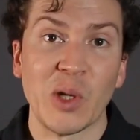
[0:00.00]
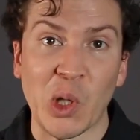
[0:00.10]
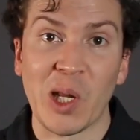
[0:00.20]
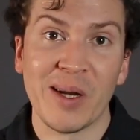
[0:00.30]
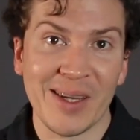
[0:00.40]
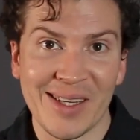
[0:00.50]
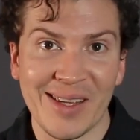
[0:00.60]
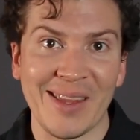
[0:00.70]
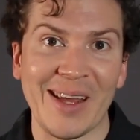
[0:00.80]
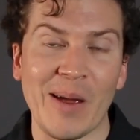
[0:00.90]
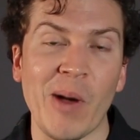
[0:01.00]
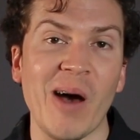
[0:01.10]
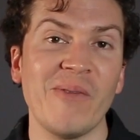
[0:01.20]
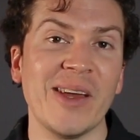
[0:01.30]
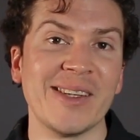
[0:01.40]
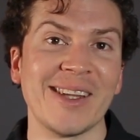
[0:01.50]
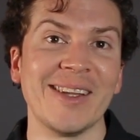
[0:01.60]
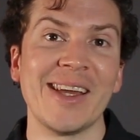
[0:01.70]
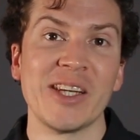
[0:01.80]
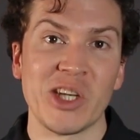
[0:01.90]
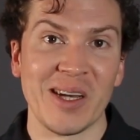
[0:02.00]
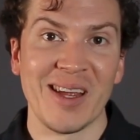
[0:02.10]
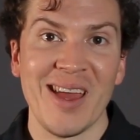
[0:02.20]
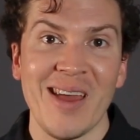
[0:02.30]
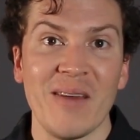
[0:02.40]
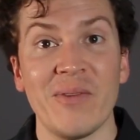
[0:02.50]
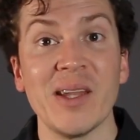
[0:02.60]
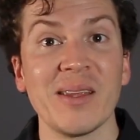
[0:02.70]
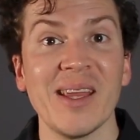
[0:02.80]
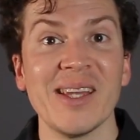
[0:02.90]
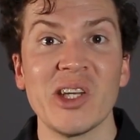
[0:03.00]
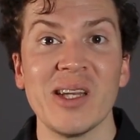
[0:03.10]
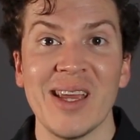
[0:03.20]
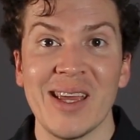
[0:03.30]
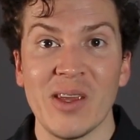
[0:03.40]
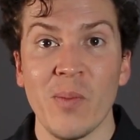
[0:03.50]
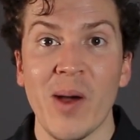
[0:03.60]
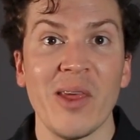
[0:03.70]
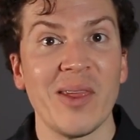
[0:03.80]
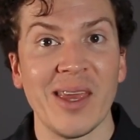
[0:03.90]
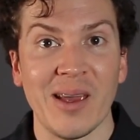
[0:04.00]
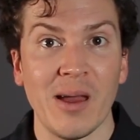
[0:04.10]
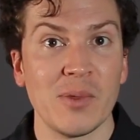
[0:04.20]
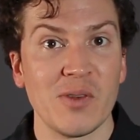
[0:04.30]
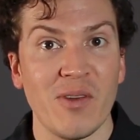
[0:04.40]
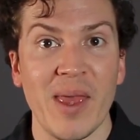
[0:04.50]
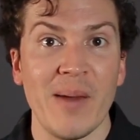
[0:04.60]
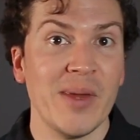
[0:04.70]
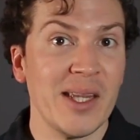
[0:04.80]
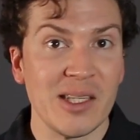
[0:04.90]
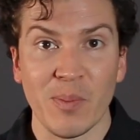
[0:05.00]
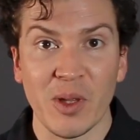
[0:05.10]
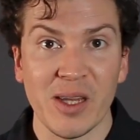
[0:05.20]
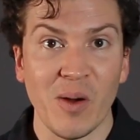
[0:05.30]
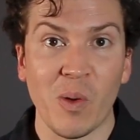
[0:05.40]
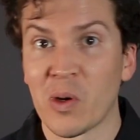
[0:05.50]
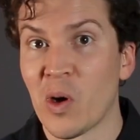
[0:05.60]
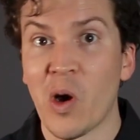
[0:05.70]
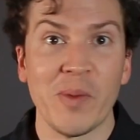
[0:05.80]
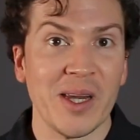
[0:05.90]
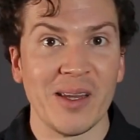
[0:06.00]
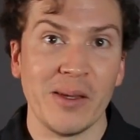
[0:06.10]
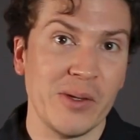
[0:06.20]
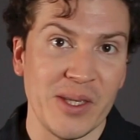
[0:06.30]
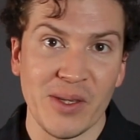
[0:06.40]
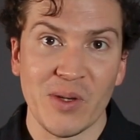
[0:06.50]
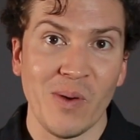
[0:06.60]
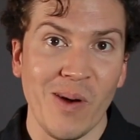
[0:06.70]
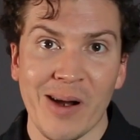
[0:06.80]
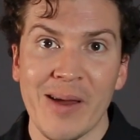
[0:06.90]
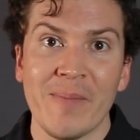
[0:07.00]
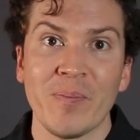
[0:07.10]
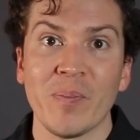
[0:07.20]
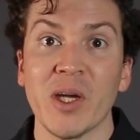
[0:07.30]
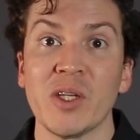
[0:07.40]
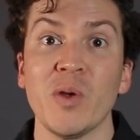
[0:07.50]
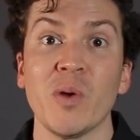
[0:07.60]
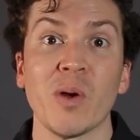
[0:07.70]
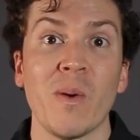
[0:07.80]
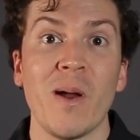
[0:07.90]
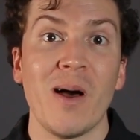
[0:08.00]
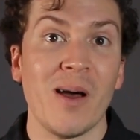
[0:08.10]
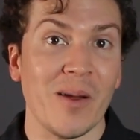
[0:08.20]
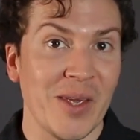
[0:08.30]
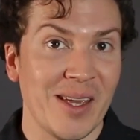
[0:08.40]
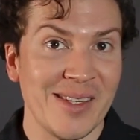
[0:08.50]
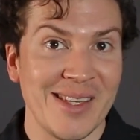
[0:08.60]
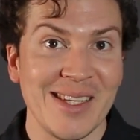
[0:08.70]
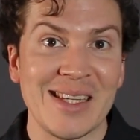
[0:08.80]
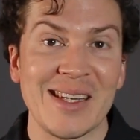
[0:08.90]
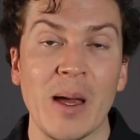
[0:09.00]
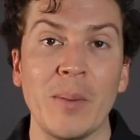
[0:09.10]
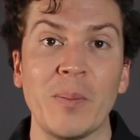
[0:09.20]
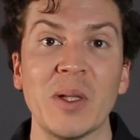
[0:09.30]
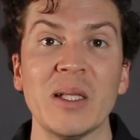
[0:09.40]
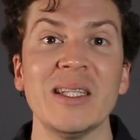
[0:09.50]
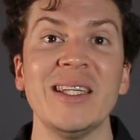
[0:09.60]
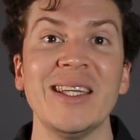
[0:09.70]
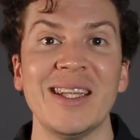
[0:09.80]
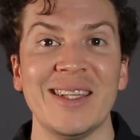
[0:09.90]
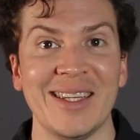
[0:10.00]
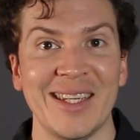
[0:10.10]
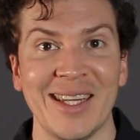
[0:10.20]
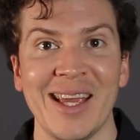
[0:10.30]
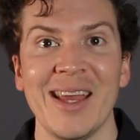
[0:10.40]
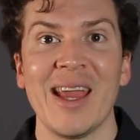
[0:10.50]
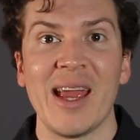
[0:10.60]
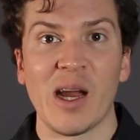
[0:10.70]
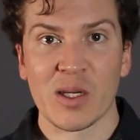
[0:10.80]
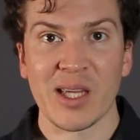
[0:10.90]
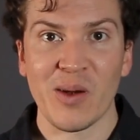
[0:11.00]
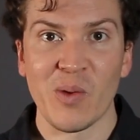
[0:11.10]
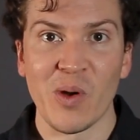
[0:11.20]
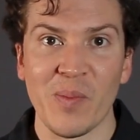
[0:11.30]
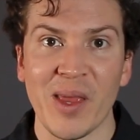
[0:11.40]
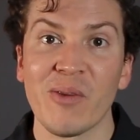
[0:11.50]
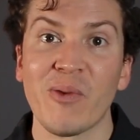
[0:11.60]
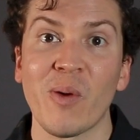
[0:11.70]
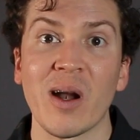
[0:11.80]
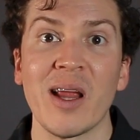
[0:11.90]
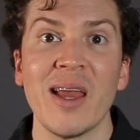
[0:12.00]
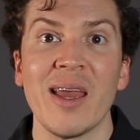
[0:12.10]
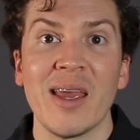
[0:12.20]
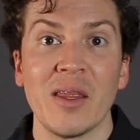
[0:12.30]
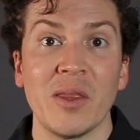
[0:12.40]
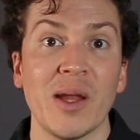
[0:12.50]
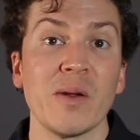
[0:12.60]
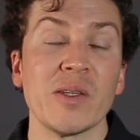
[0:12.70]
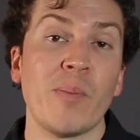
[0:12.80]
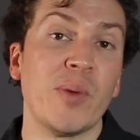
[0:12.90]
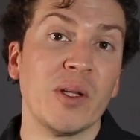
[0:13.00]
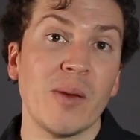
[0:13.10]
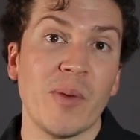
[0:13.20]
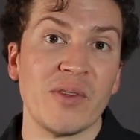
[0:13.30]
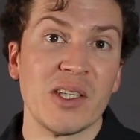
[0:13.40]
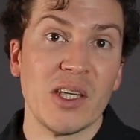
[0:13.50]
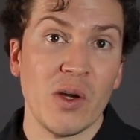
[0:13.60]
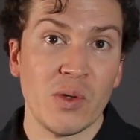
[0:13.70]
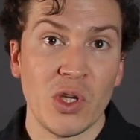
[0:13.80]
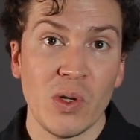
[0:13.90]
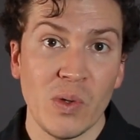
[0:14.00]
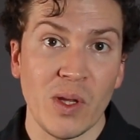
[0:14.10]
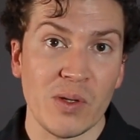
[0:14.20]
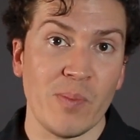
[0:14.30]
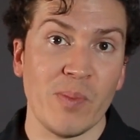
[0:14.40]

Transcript: you're going to need to think about ventilation. Ventilation, eh, you might think comes from that mini split or opening and closing the door, but you're wrong because this is a completely airtight room. Therefore, there's a buildup of CO2, there's a